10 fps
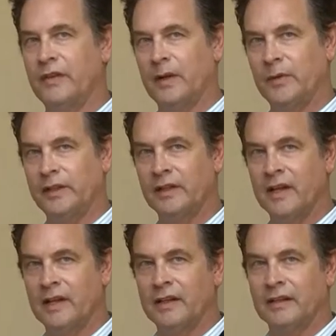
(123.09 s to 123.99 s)
family
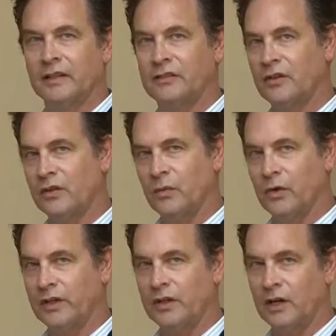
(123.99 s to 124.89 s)
and started
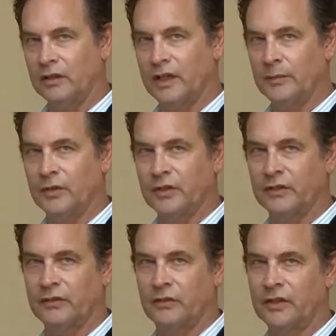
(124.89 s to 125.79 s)
working hard labor
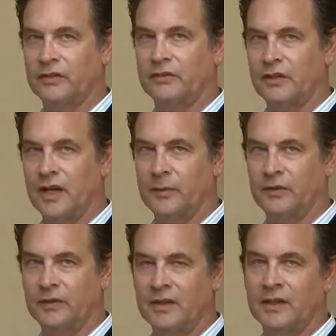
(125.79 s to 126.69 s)
construction
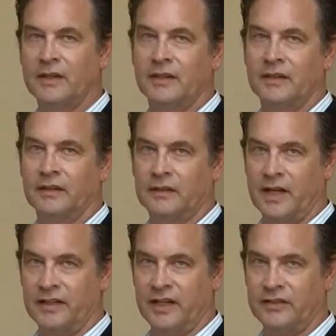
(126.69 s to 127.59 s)
jobs and
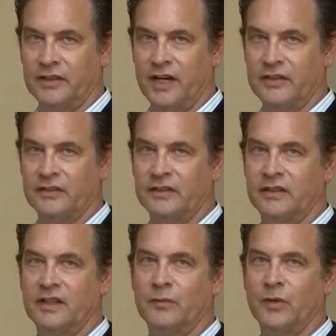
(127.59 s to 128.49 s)
got an education
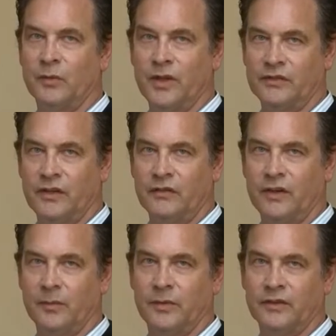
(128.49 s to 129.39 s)
and then built
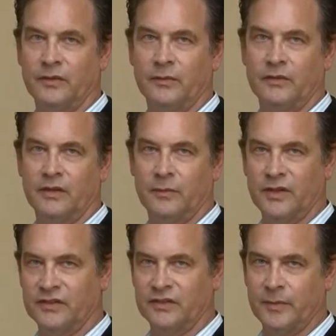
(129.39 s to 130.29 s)
myself up into the
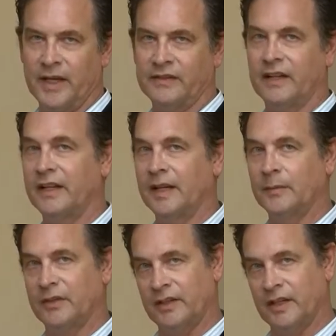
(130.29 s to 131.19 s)
businessman that I
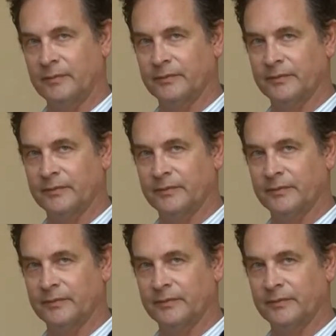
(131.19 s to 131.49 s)
am today.